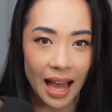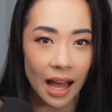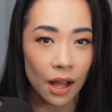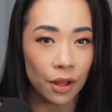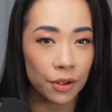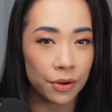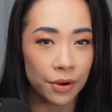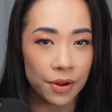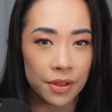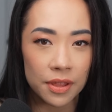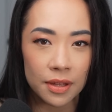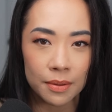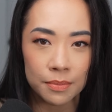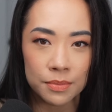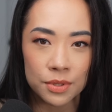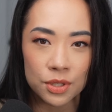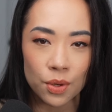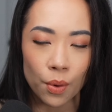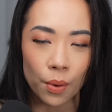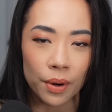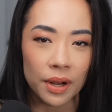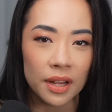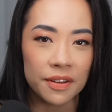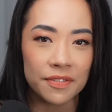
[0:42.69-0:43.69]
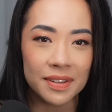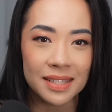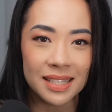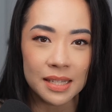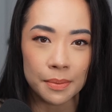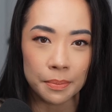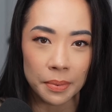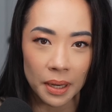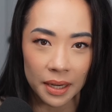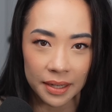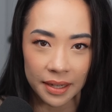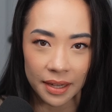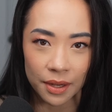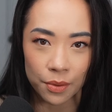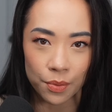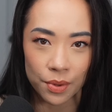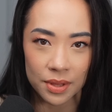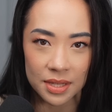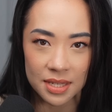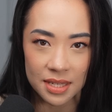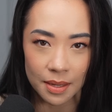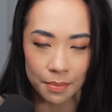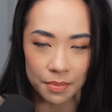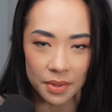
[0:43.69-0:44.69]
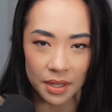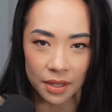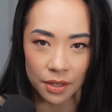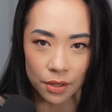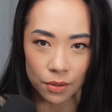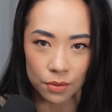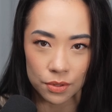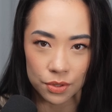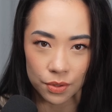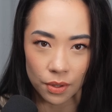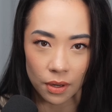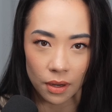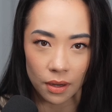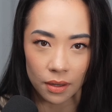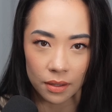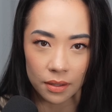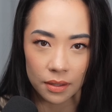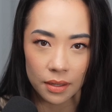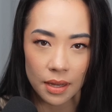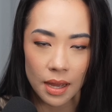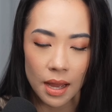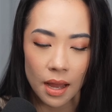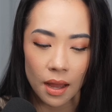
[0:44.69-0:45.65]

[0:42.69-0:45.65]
algorithms, or even debugging when something goes wrong.